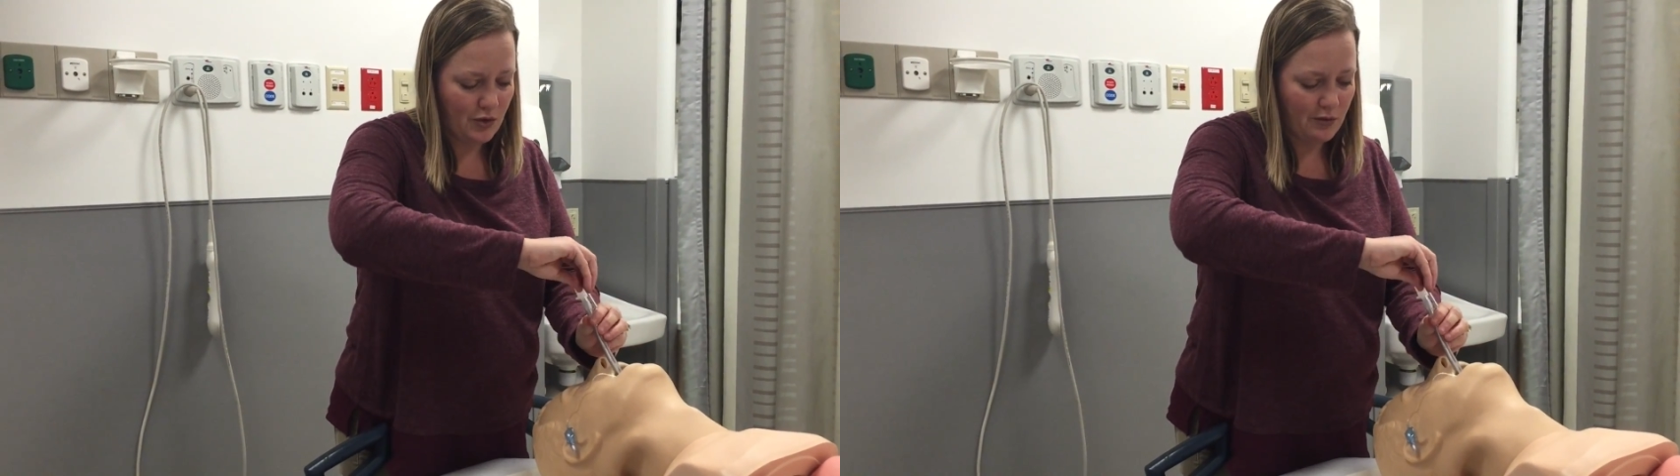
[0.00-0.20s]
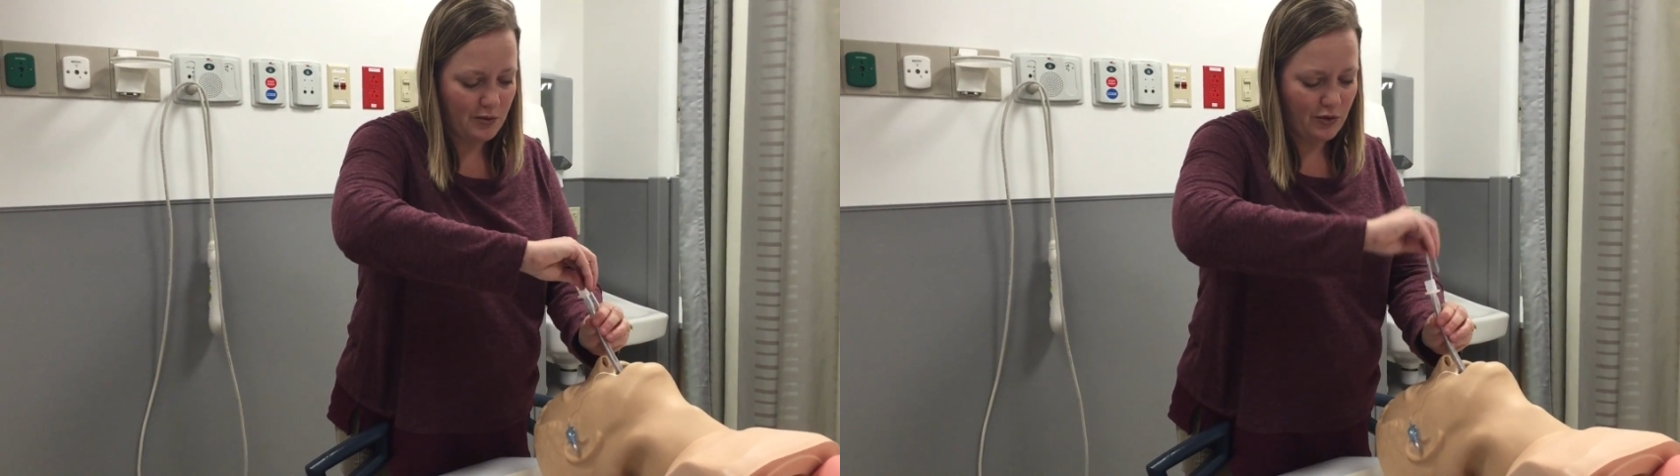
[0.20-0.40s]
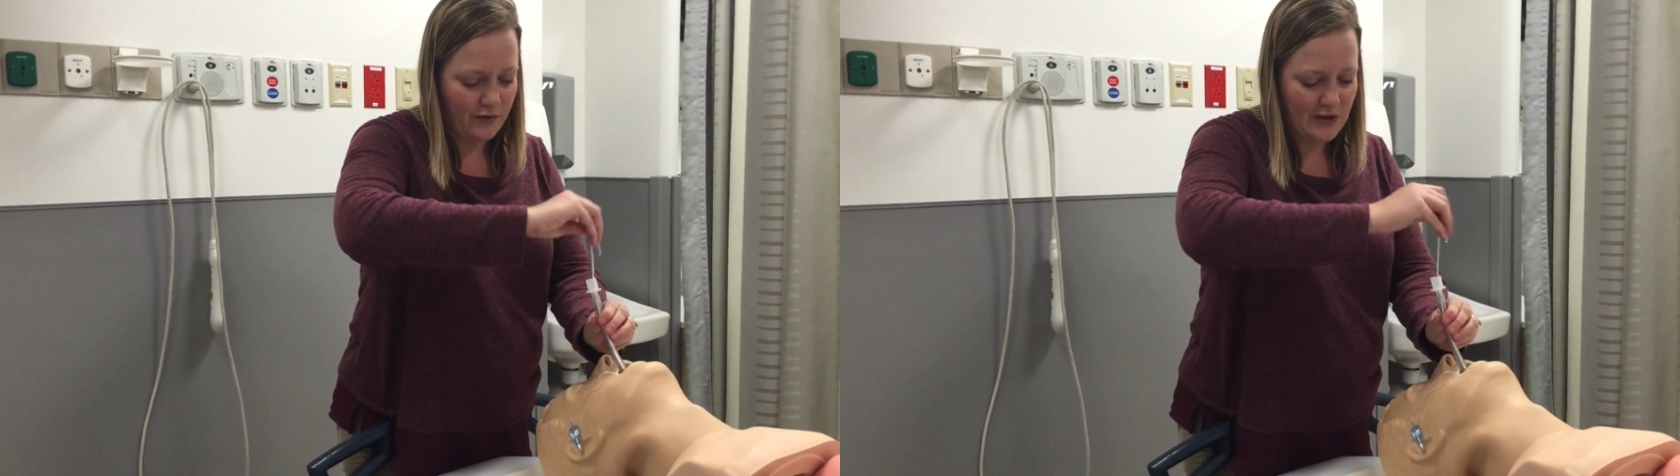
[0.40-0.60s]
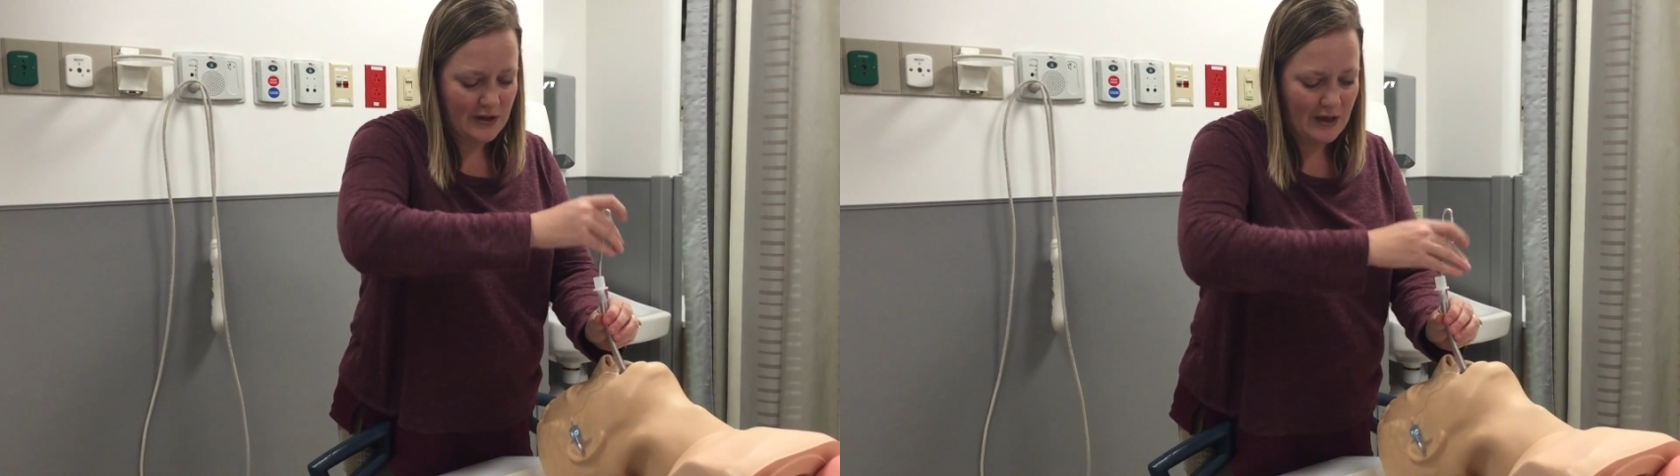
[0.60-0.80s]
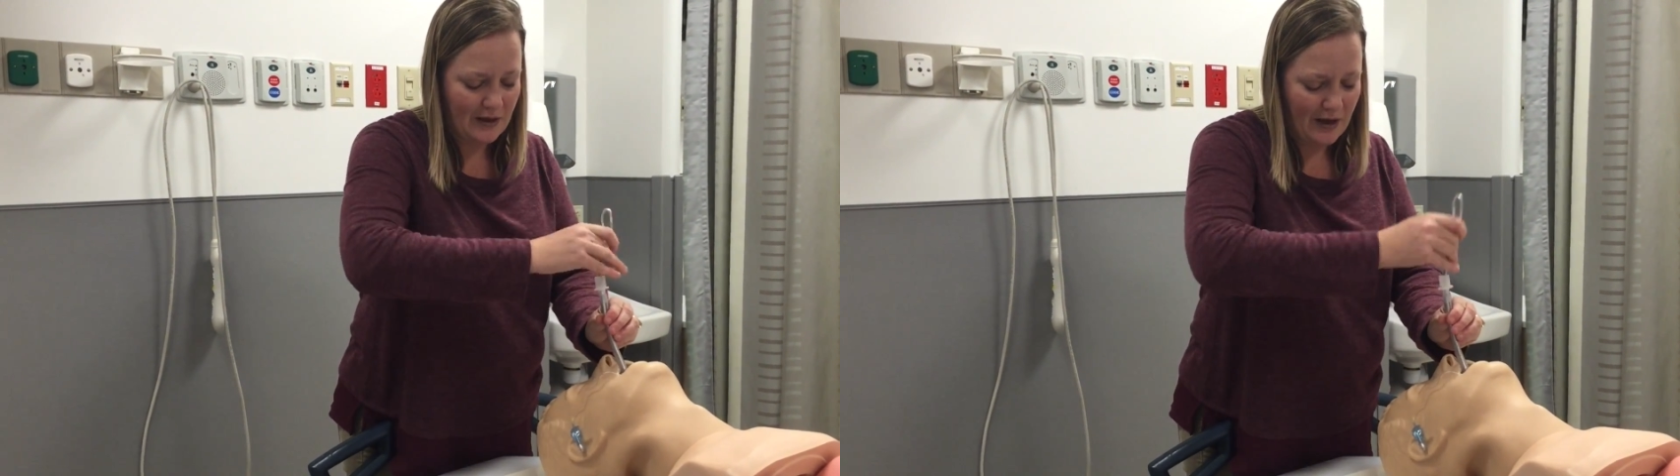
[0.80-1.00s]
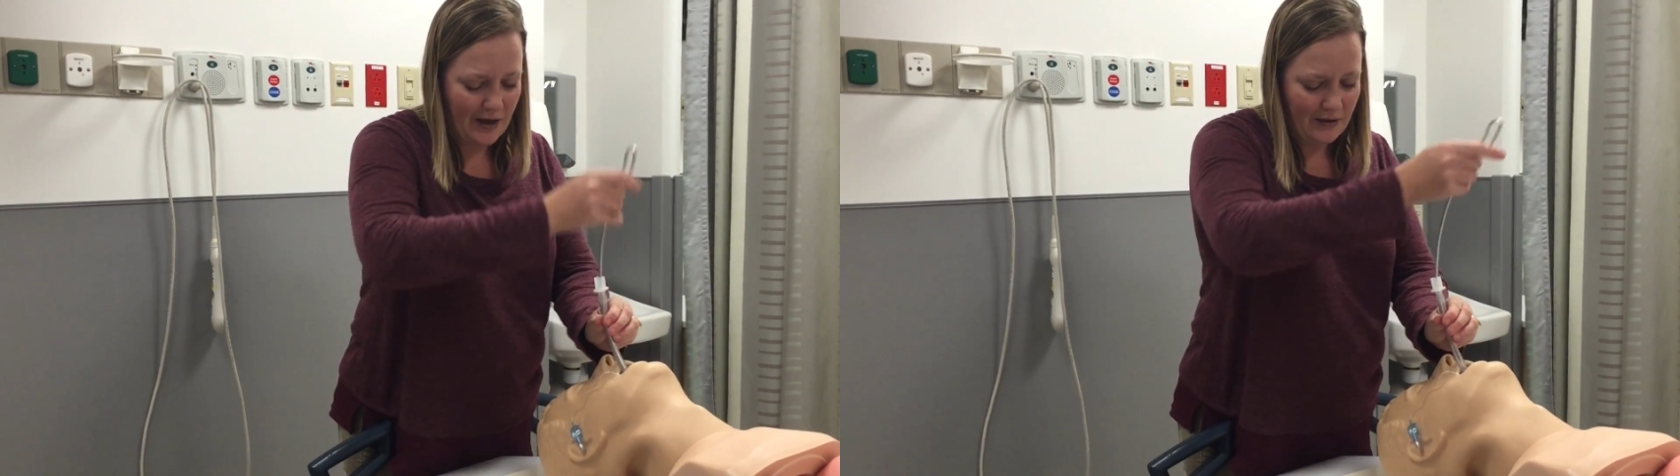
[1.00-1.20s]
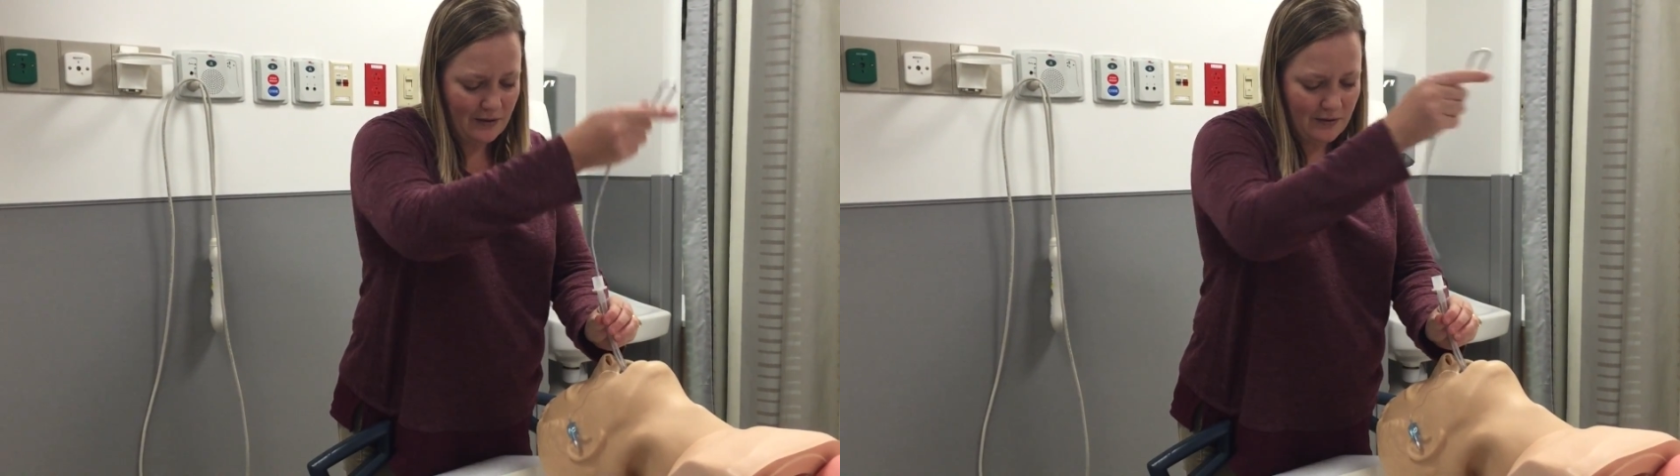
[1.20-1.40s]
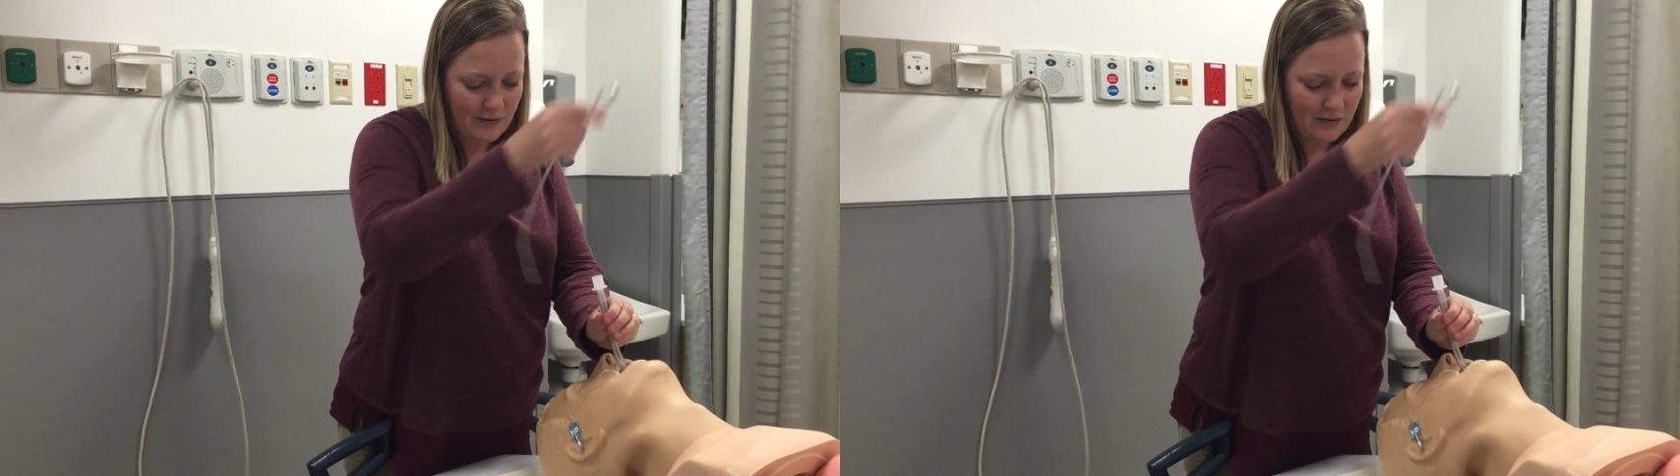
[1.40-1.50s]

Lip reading: you'll remove the stylet,